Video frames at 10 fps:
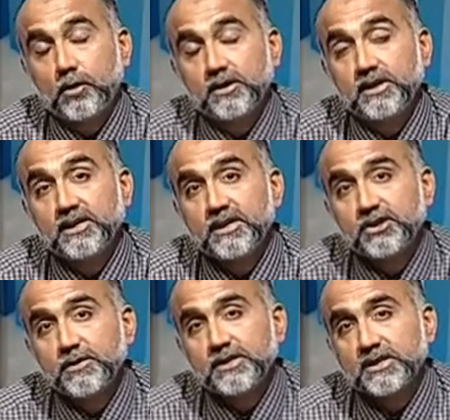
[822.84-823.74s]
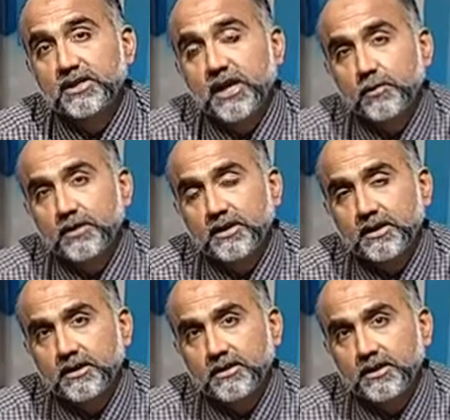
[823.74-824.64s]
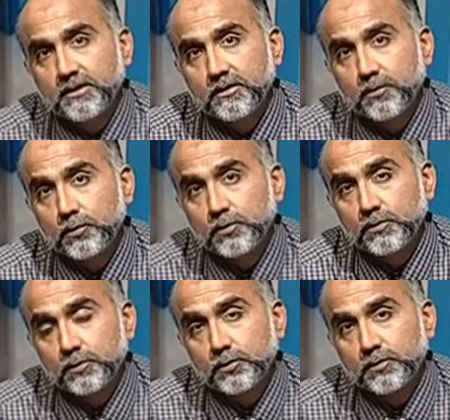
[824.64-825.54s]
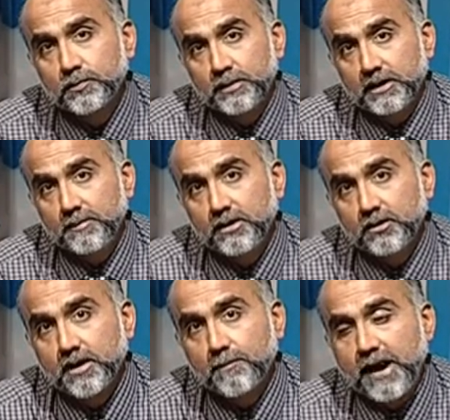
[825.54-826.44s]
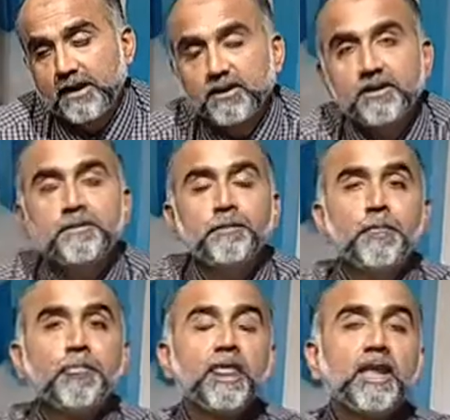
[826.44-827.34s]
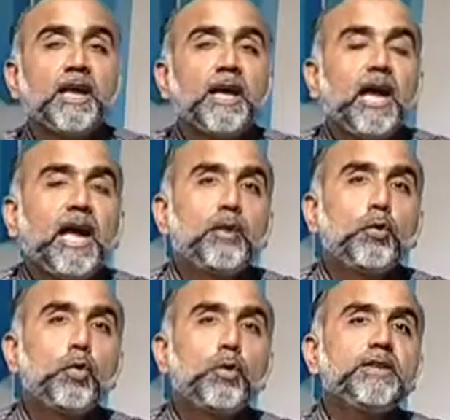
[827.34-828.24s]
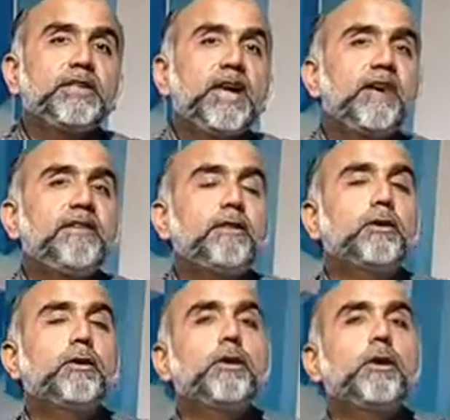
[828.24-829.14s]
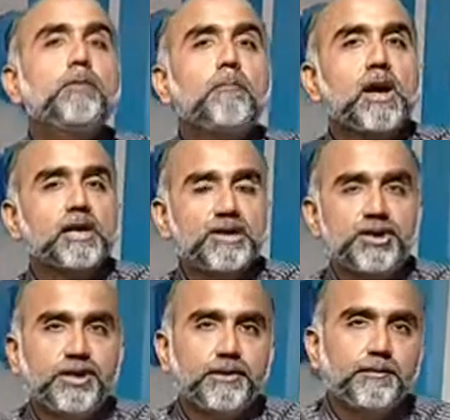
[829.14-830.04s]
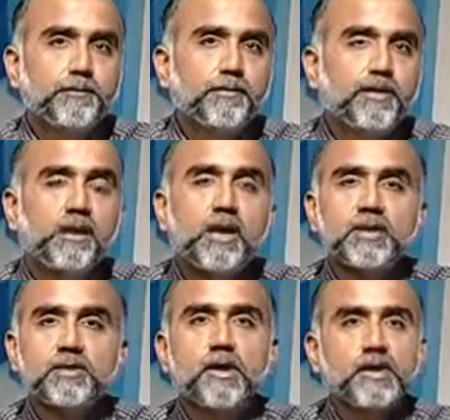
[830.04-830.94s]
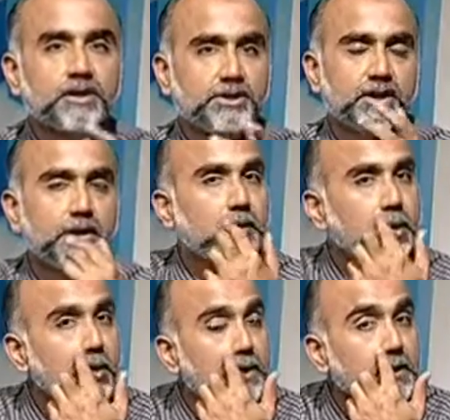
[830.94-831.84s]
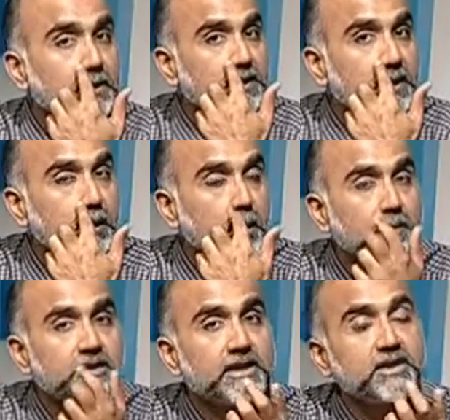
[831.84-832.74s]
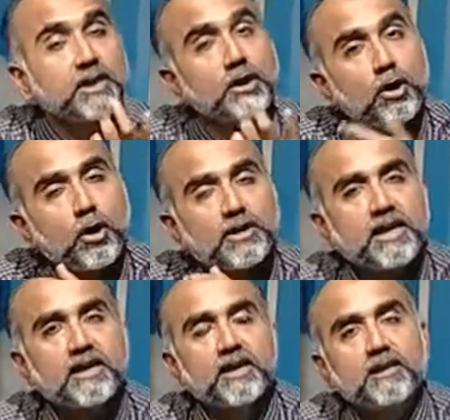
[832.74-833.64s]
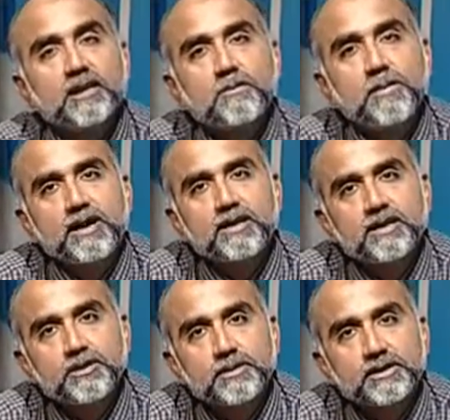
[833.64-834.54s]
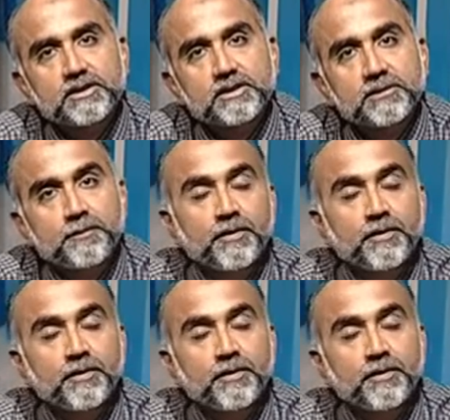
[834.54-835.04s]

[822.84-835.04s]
the industry which is out there who's becoming your competitor, and who is having good market share, larger market share, your industry, your business, or that other competitor's business.